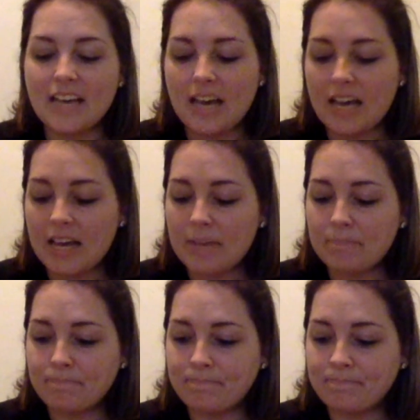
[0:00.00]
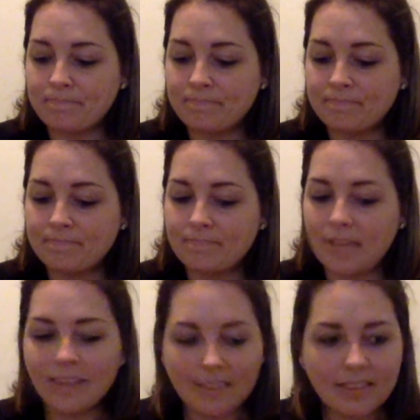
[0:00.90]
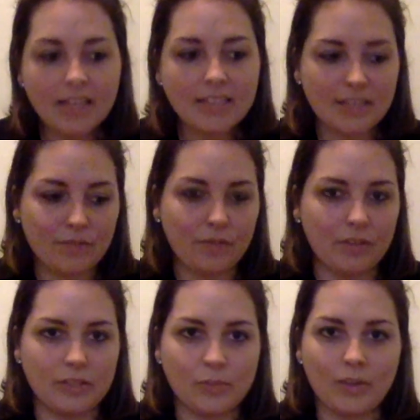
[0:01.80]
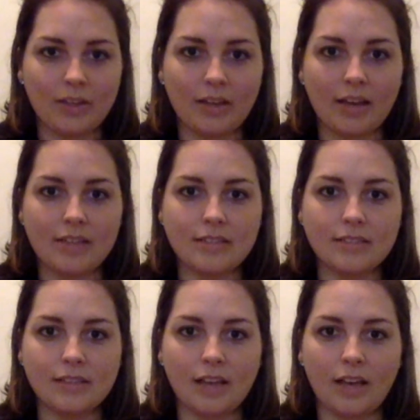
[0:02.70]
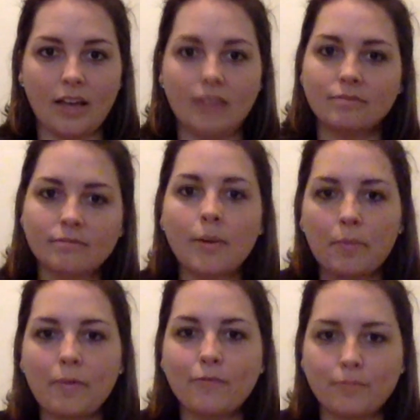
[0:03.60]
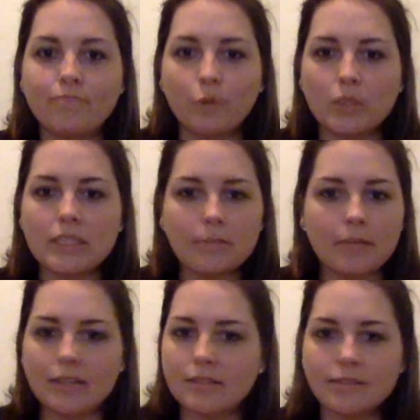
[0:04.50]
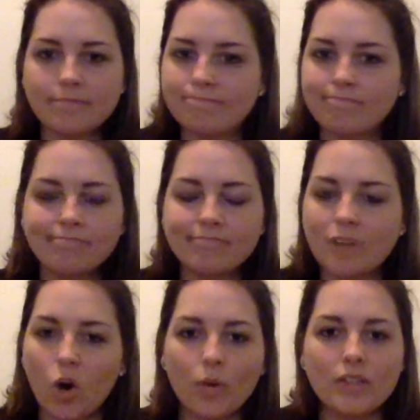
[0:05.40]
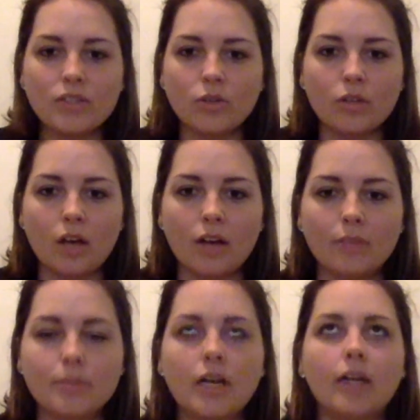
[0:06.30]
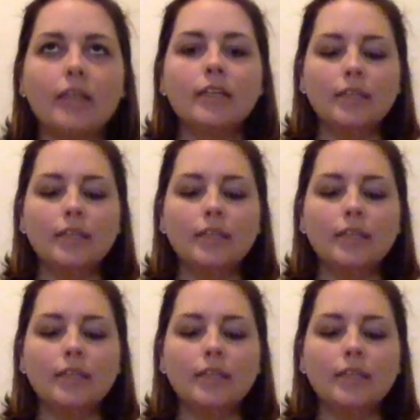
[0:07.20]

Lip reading: I think that's it for this week, guys. About 14 minutes. Always so long. Sorry.